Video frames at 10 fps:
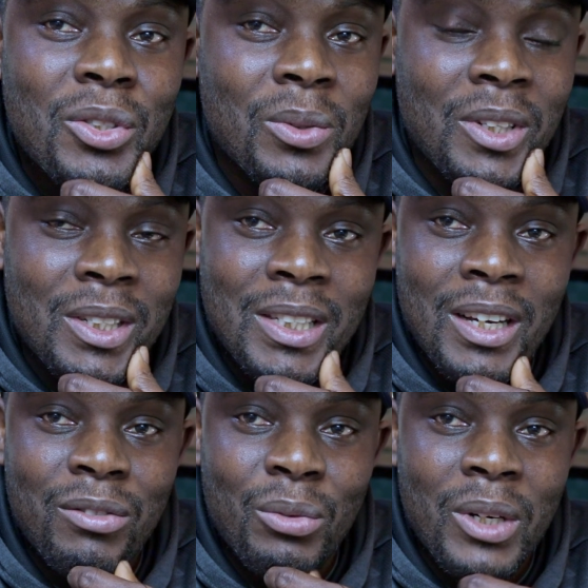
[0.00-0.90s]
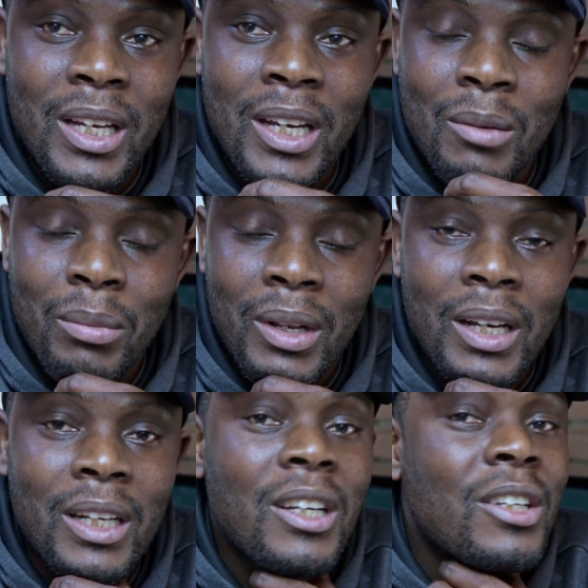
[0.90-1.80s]
students have when they are
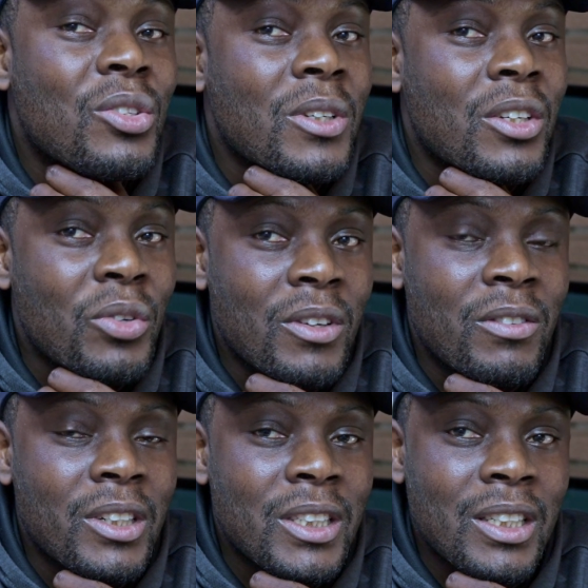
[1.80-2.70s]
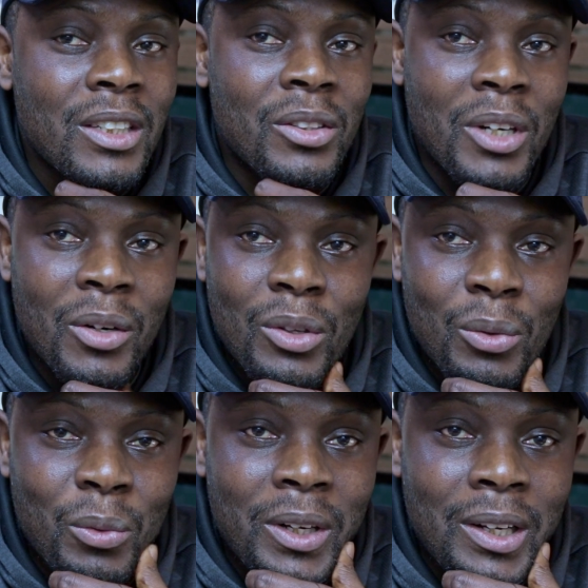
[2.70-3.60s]
applying into any university around the
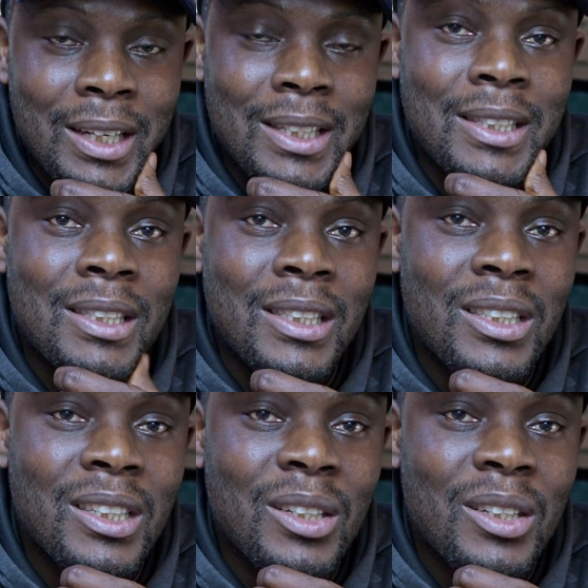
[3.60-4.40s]
world is